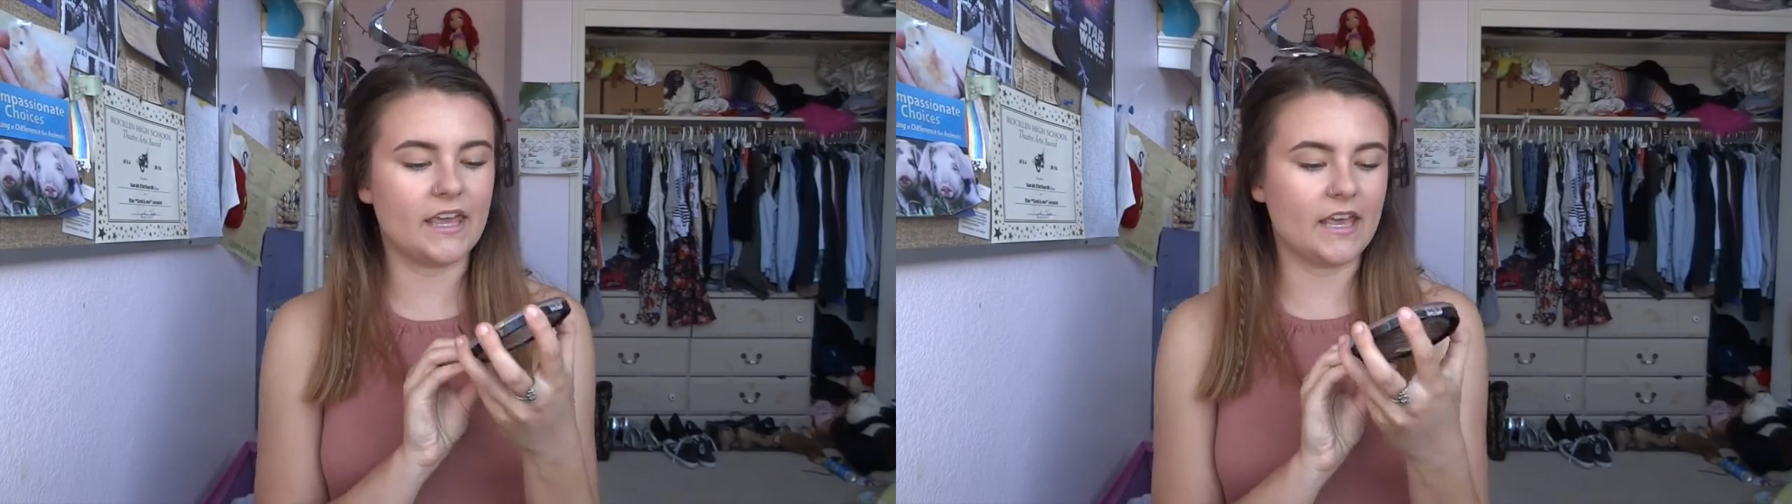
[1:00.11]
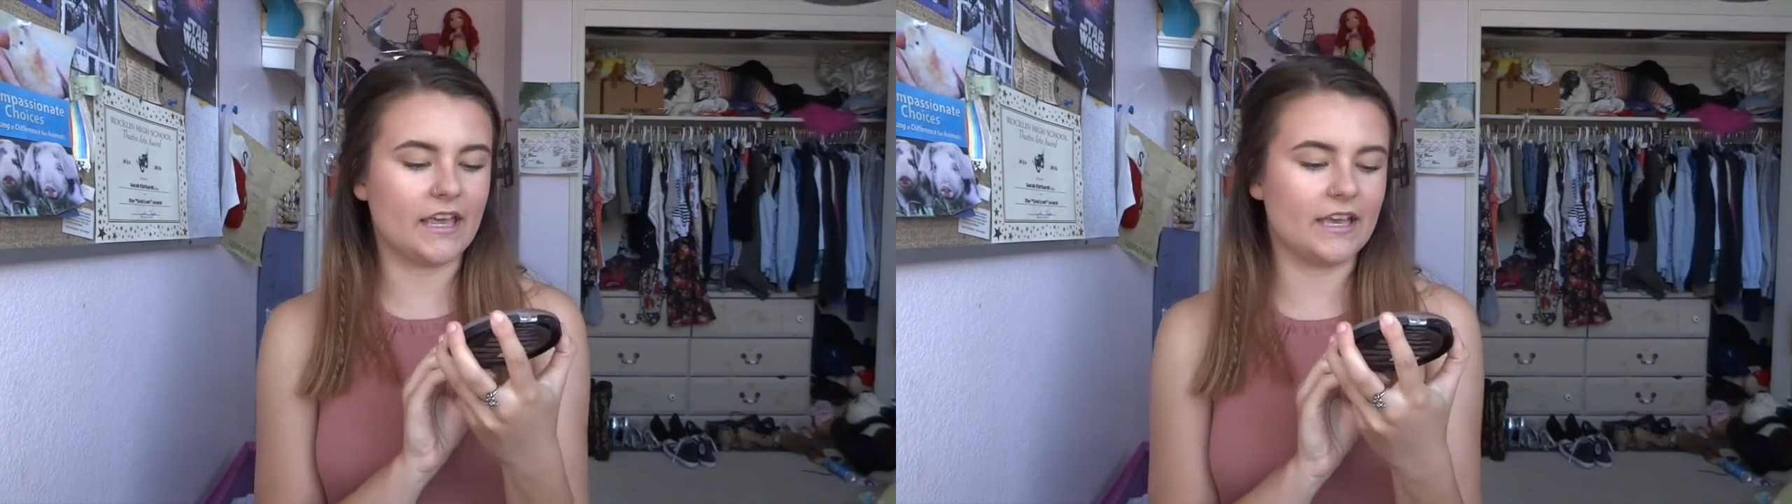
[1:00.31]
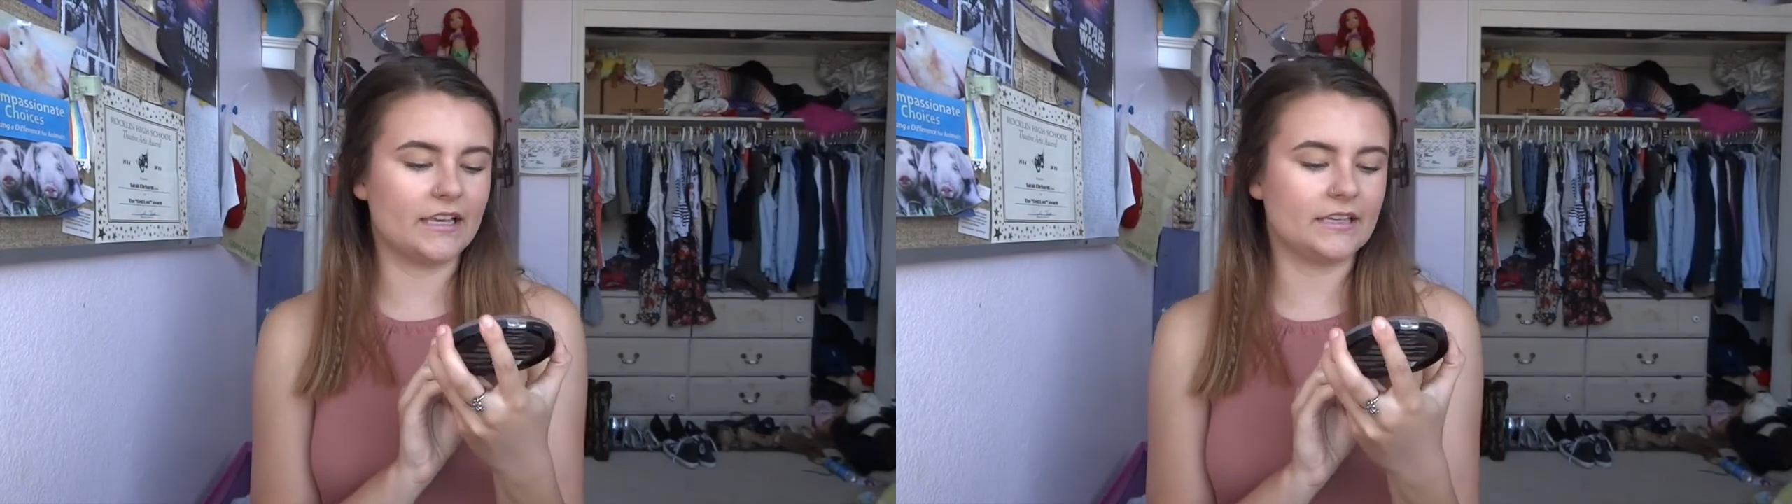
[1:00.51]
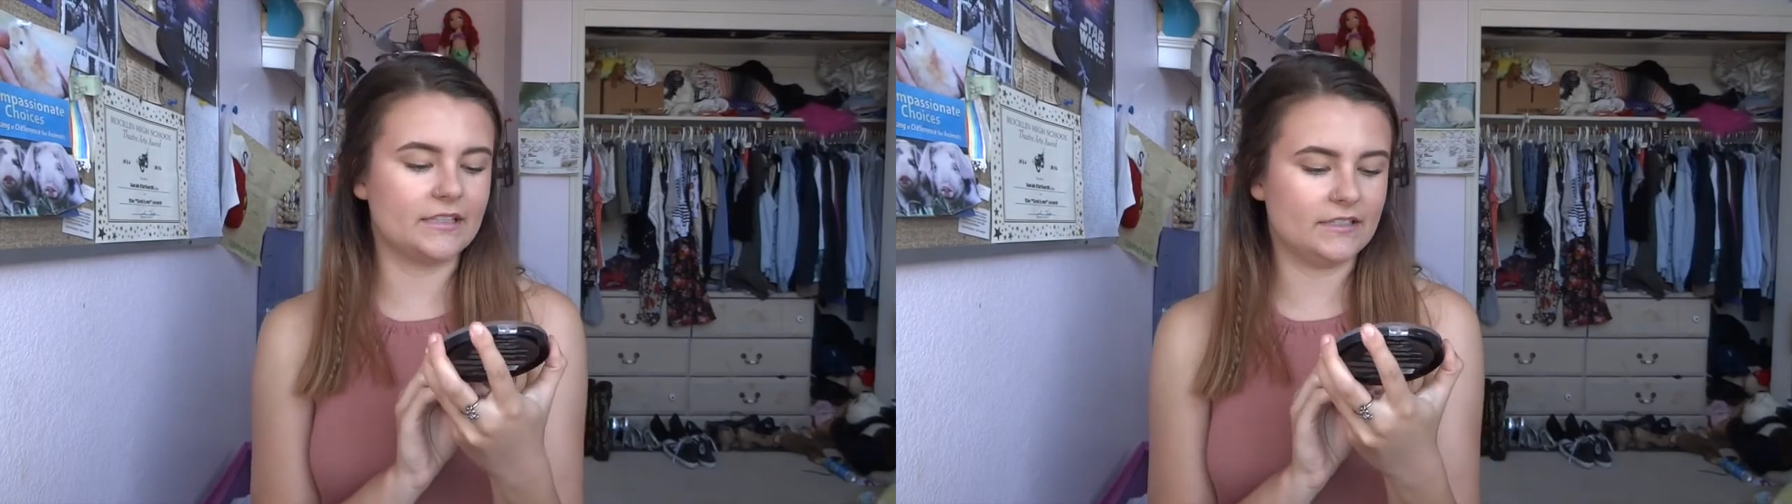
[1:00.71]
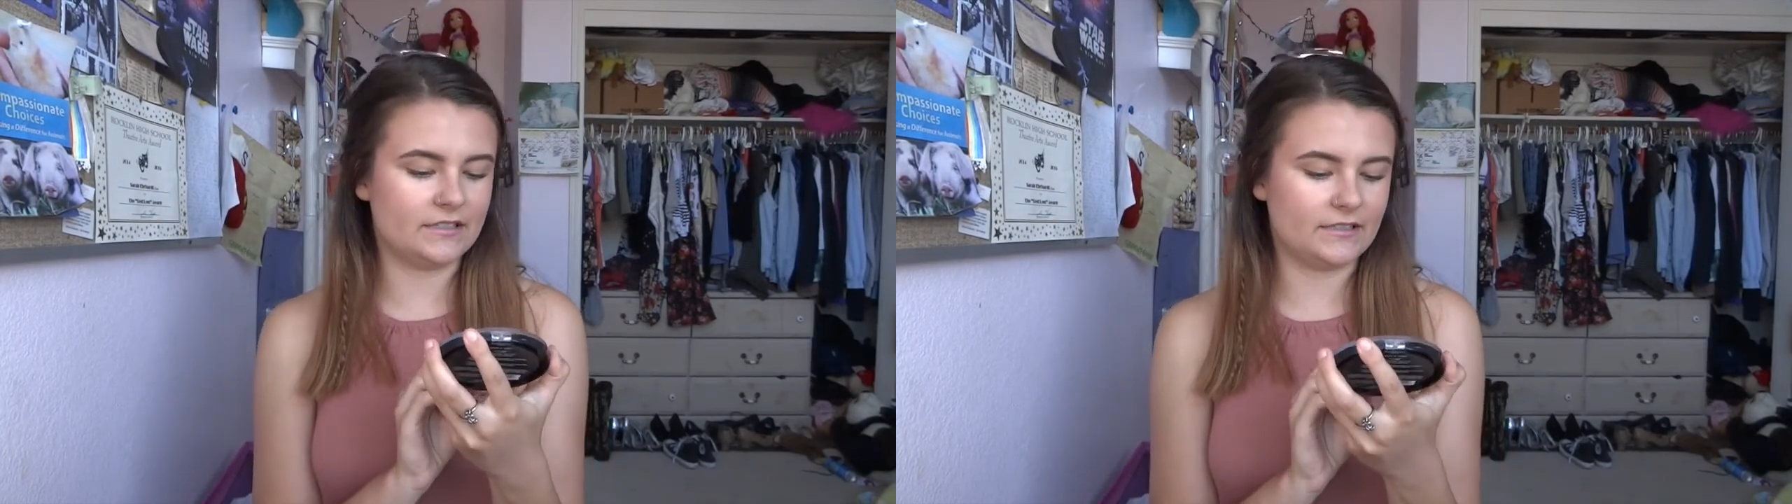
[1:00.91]

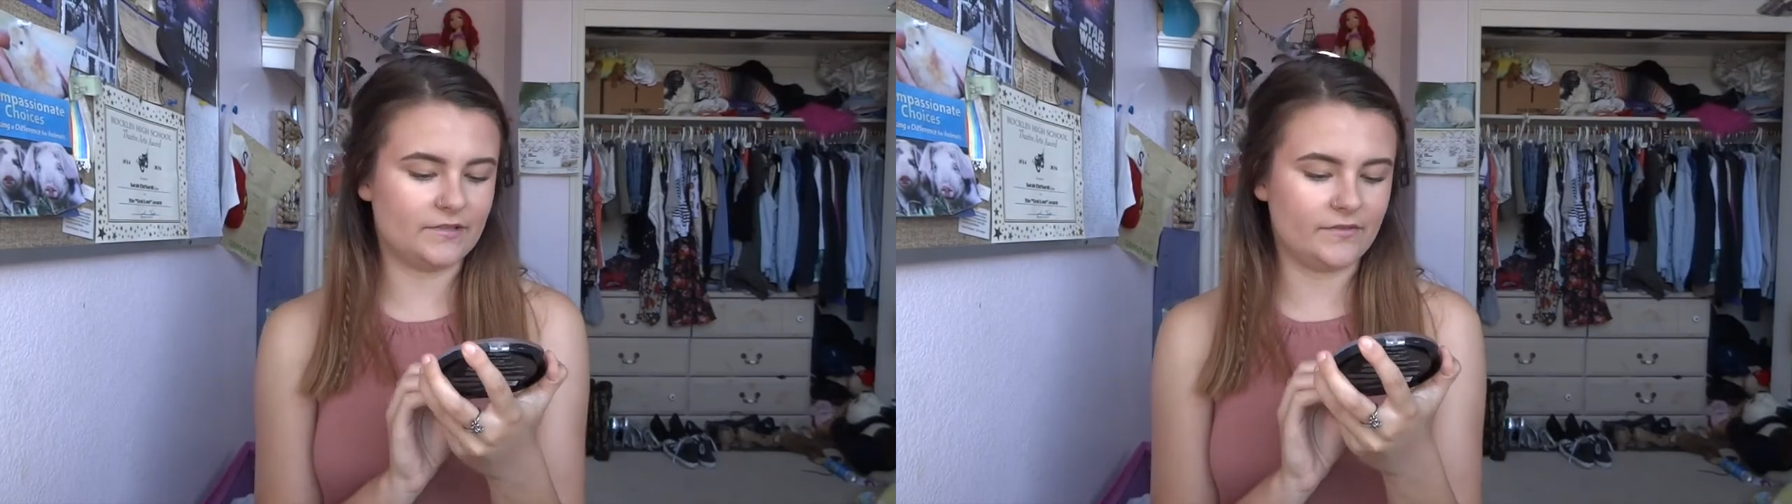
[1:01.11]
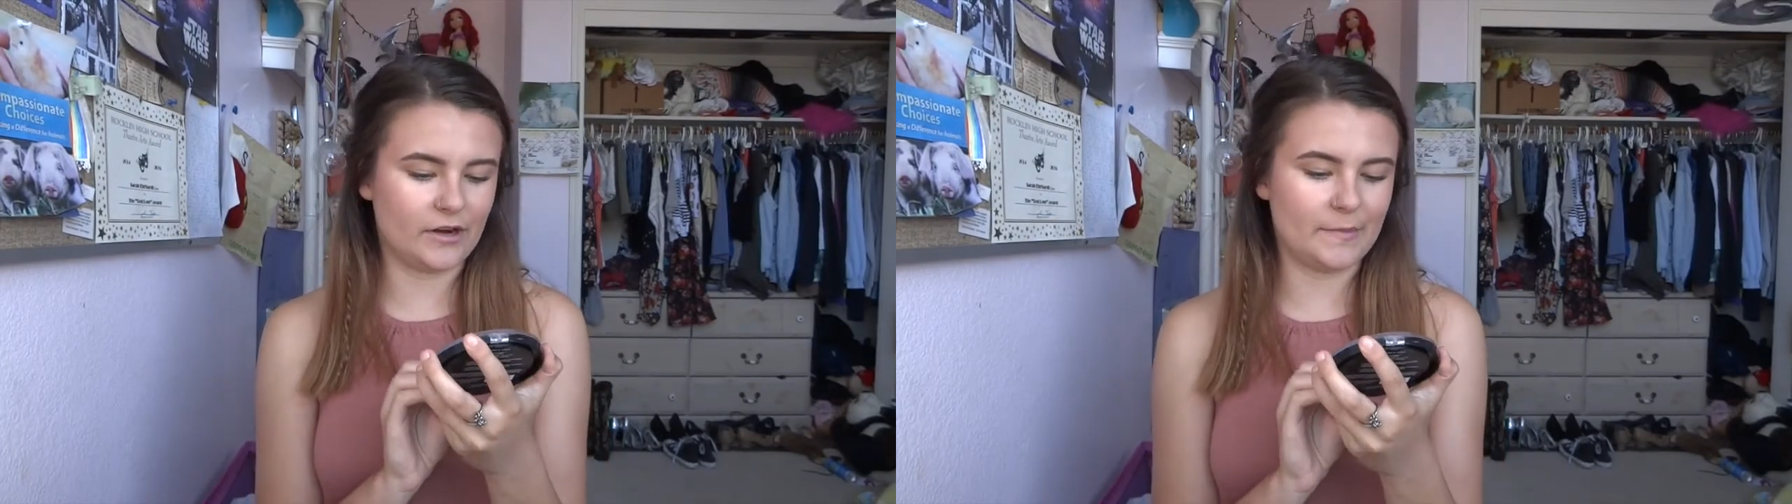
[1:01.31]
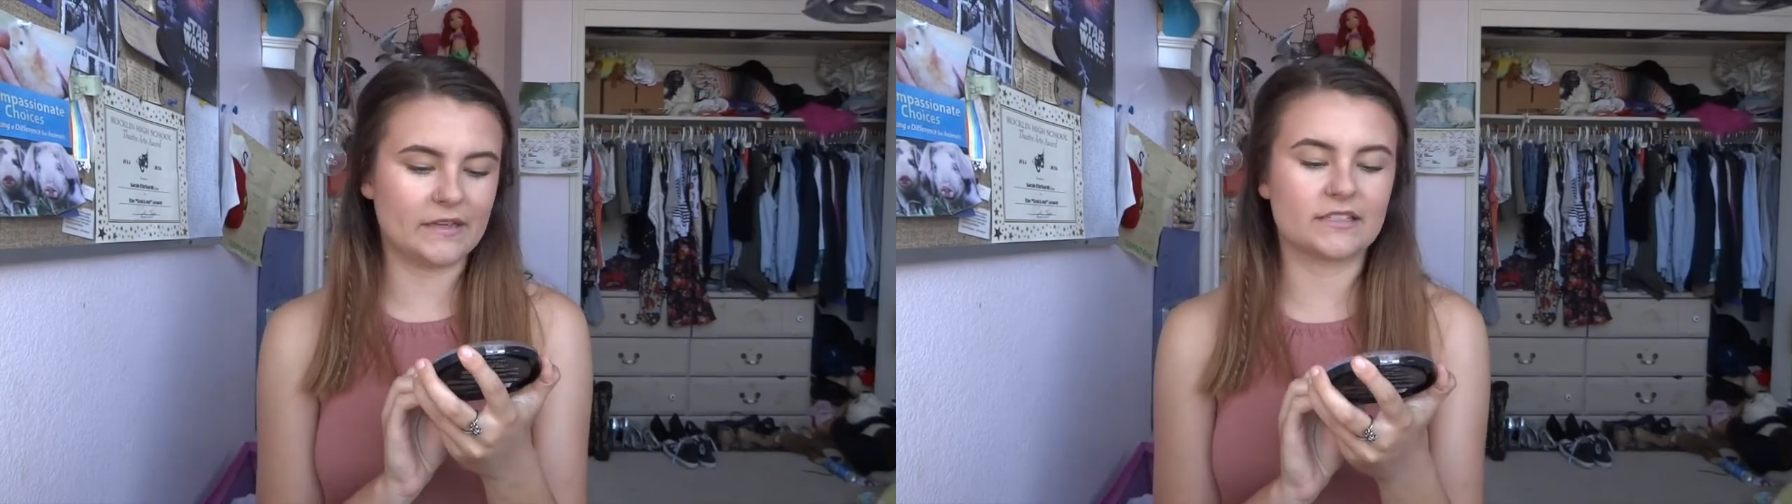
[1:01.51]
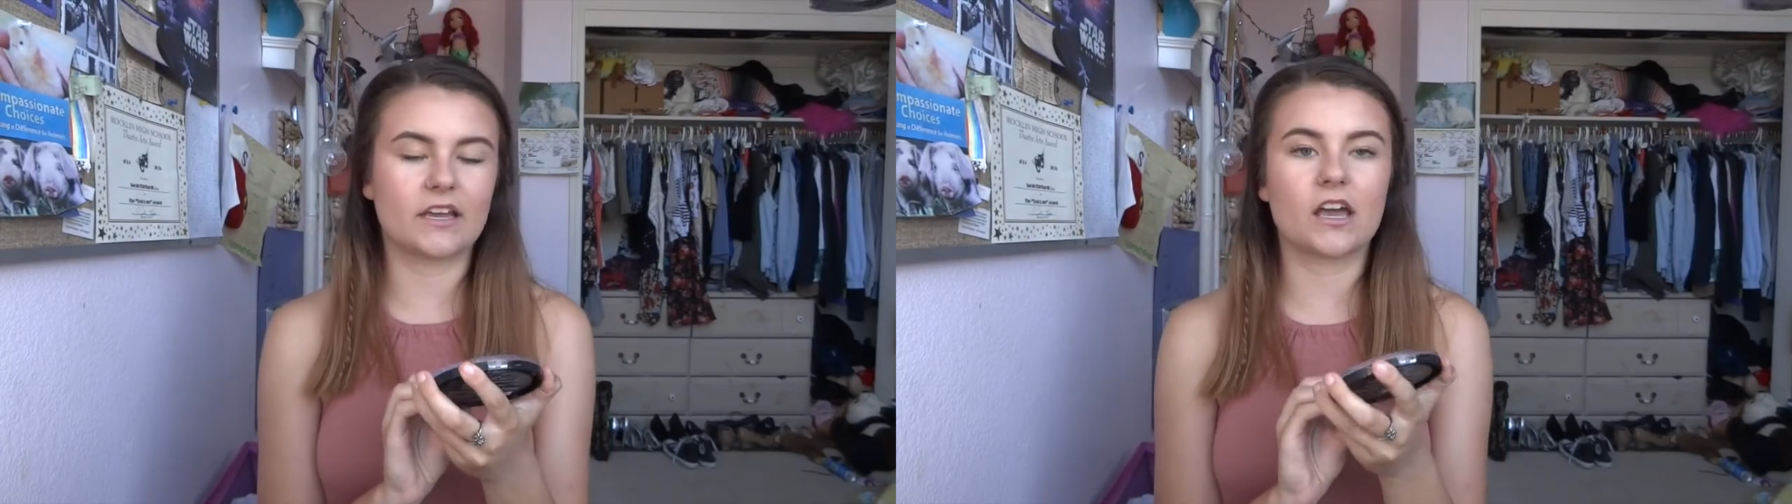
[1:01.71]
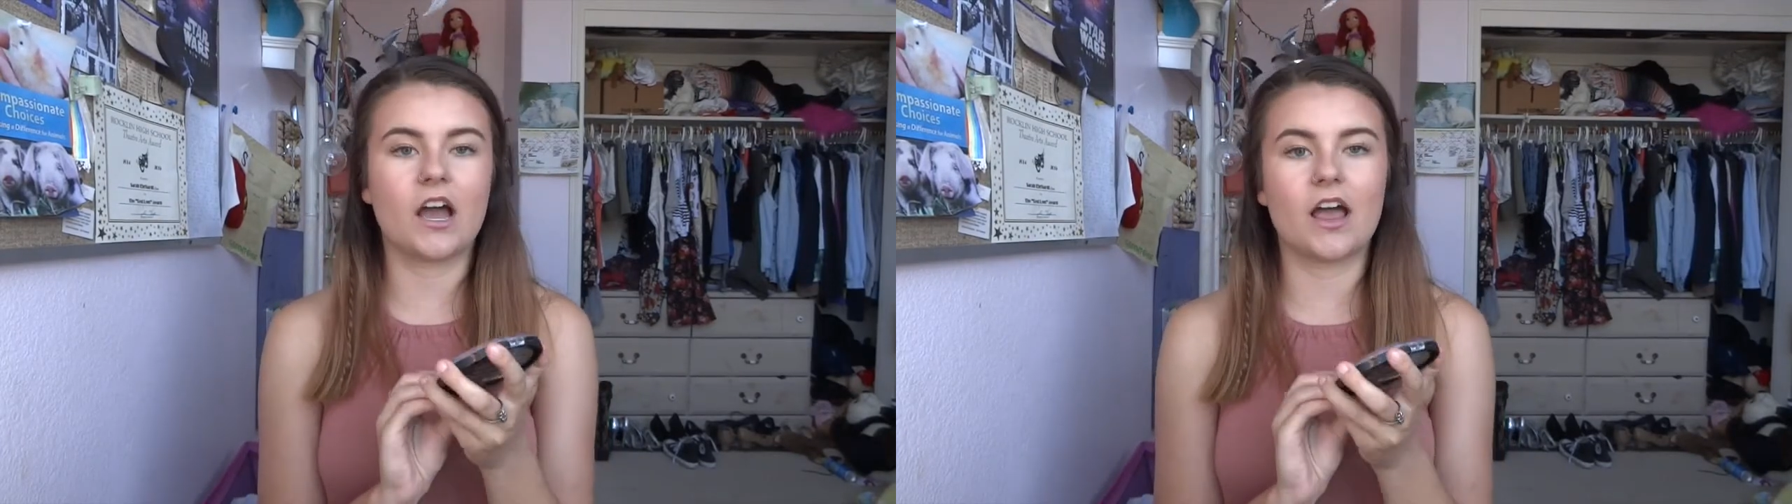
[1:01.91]
is very basic.